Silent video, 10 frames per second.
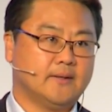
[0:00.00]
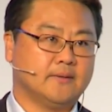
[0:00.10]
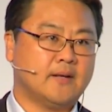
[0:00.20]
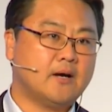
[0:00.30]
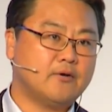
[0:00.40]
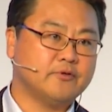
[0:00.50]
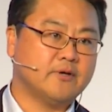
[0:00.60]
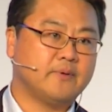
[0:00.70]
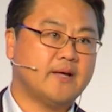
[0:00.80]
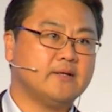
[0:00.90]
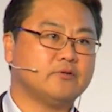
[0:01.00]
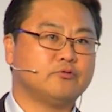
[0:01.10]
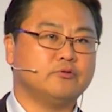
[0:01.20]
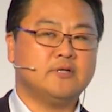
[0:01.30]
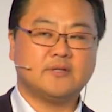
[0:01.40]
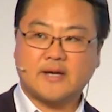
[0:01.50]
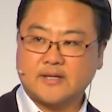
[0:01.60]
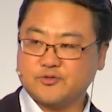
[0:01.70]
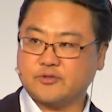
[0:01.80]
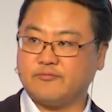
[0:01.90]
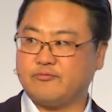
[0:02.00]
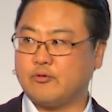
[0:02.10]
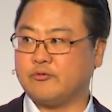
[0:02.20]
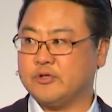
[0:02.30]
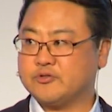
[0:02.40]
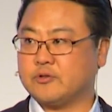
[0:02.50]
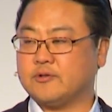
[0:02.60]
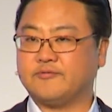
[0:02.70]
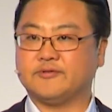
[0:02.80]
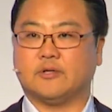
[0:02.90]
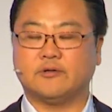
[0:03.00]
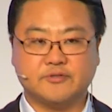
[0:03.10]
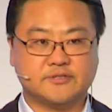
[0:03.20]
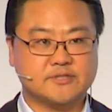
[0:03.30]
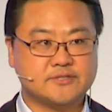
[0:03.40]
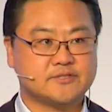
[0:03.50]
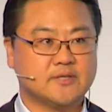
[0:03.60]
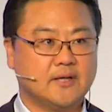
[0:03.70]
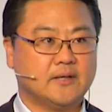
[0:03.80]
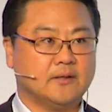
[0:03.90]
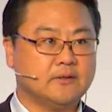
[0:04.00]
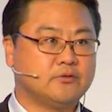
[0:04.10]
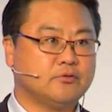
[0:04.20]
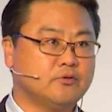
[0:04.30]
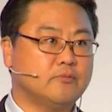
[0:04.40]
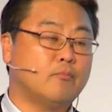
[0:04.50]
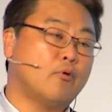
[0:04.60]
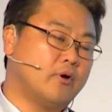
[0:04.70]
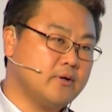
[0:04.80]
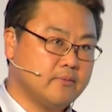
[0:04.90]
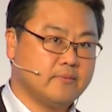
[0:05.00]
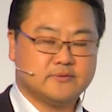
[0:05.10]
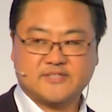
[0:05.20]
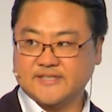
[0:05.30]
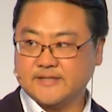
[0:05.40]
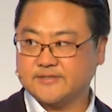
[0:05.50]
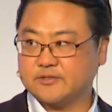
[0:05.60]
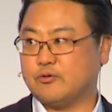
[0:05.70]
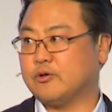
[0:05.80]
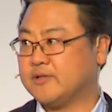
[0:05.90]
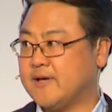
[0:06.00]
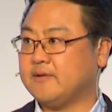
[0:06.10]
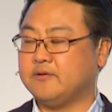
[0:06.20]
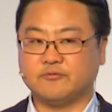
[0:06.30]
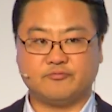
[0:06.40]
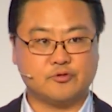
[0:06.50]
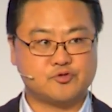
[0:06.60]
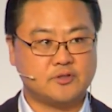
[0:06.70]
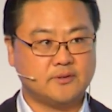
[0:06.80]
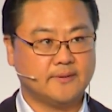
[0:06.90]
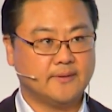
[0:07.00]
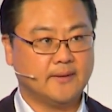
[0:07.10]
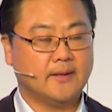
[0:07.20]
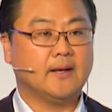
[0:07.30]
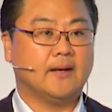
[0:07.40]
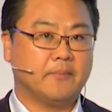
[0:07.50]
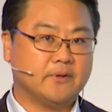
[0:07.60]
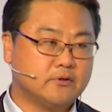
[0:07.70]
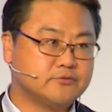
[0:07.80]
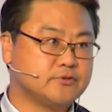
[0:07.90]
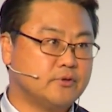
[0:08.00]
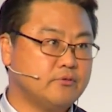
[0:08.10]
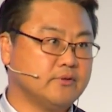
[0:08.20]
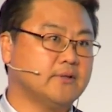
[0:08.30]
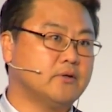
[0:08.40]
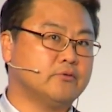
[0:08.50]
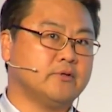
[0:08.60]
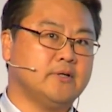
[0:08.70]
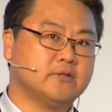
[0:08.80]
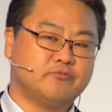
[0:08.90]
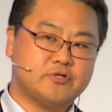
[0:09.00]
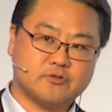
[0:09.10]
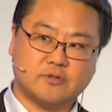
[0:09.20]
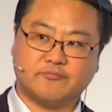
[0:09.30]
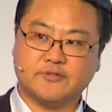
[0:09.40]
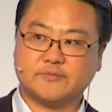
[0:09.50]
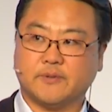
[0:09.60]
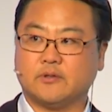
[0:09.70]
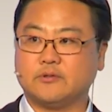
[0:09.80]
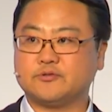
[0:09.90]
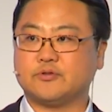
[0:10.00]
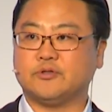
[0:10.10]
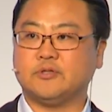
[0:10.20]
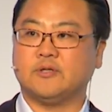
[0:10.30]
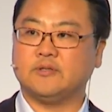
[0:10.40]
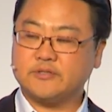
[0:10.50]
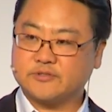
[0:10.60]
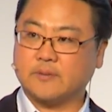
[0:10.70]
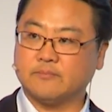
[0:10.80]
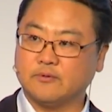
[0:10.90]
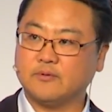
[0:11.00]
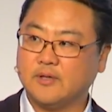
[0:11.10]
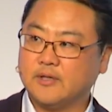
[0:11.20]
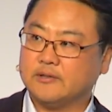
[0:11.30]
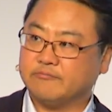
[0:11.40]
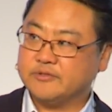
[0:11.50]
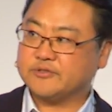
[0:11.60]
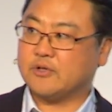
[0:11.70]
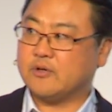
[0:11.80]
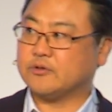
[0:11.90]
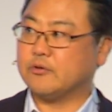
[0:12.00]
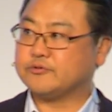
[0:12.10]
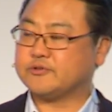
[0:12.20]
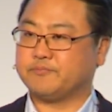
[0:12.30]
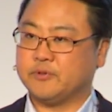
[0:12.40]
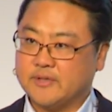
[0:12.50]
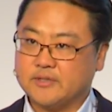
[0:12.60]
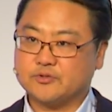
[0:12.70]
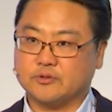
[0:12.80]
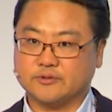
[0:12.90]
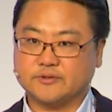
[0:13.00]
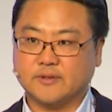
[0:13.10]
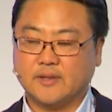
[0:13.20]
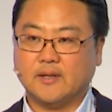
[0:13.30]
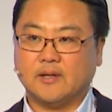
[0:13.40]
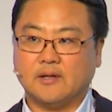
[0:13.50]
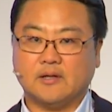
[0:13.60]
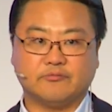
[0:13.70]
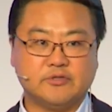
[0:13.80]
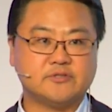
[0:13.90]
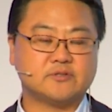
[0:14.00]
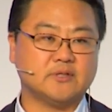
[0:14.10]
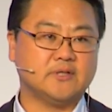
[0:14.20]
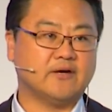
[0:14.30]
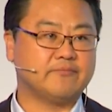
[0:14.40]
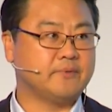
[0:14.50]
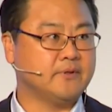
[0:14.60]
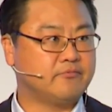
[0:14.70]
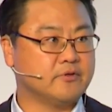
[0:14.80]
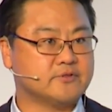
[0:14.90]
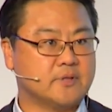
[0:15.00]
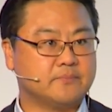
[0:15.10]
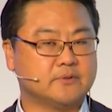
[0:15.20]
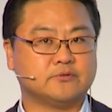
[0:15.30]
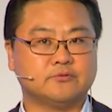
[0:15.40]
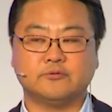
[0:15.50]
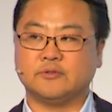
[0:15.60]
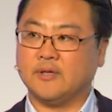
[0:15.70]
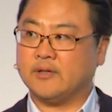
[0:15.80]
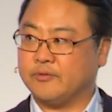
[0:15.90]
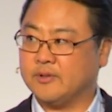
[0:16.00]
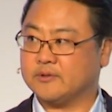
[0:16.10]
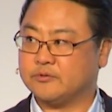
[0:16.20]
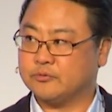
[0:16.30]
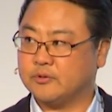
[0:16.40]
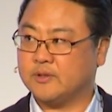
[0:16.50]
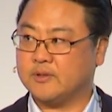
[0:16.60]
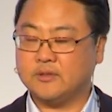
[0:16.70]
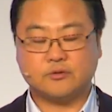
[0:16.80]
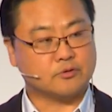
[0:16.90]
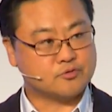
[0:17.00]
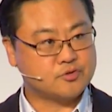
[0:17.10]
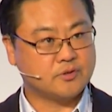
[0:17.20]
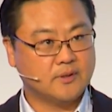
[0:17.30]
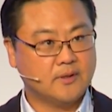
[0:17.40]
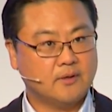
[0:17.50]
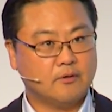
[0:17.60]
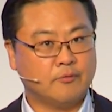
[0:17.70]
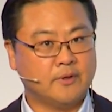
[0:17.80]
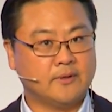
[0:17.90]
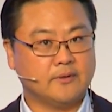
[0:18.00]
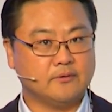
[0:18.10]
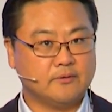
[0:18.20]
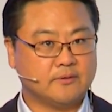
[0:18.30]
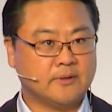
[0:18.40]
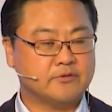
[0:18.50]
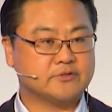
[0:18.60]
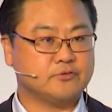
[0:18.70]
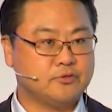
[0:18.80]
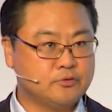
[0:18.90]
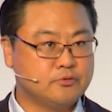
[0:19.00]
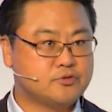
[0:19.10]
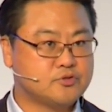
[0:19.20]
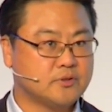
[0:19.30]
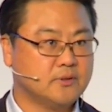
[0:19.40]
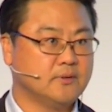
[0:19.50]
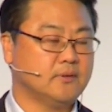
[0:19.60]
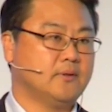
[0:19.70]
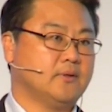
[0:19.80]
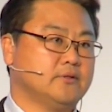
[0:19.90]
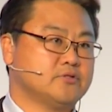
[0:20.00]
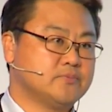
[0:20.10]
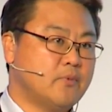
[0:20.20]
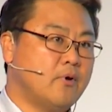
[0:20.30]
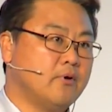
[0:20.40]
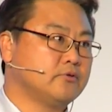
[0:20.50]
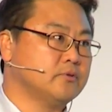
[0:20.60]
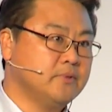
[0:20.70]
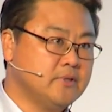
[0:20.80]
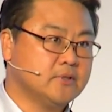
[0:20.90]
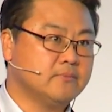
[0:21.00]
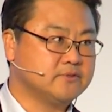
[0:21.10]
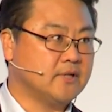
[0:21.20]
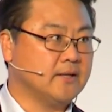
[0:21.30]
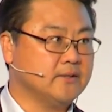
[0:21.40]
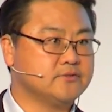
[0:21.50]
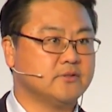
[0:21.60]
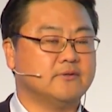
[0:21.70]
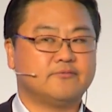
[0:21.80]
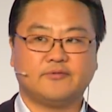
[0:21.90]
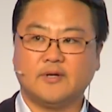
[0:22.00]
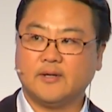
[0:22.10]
Now we are planning to enlarge the 4 regional offices into more, 6 or 10 in the future. But also, not only in the regional office, but also here in Istanbul, we saw those potentials. Recently, I've been, for example, to the area to İTOÇ, where there is a huge, small to medium size of